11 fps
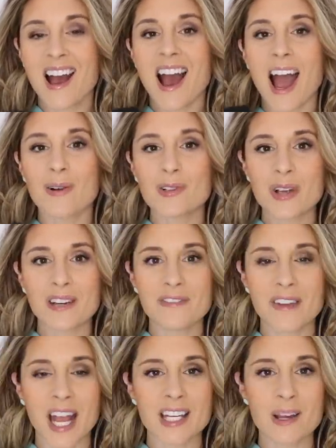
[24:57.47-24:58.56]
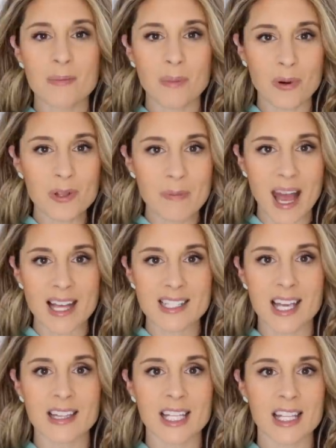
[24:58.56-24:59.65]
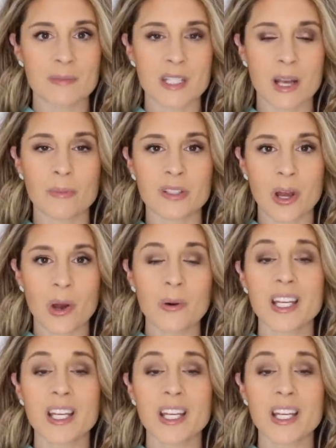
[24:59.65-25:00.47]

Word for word: I will try to find both bags and link them down below.